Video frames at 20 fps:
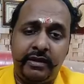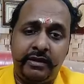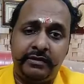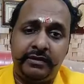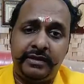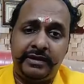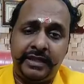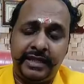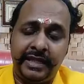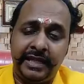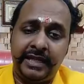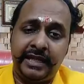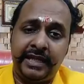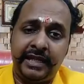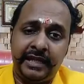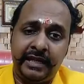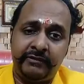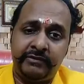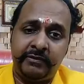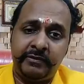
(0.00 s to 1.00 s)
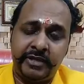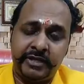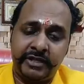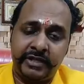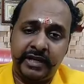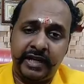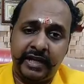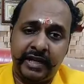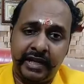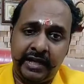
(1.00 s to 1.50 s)
the theoretical
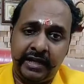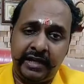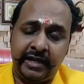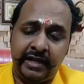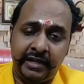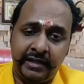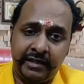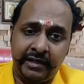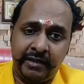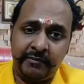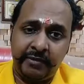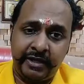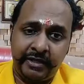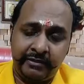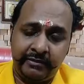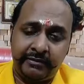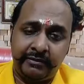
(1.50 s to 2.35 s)
information again and again coming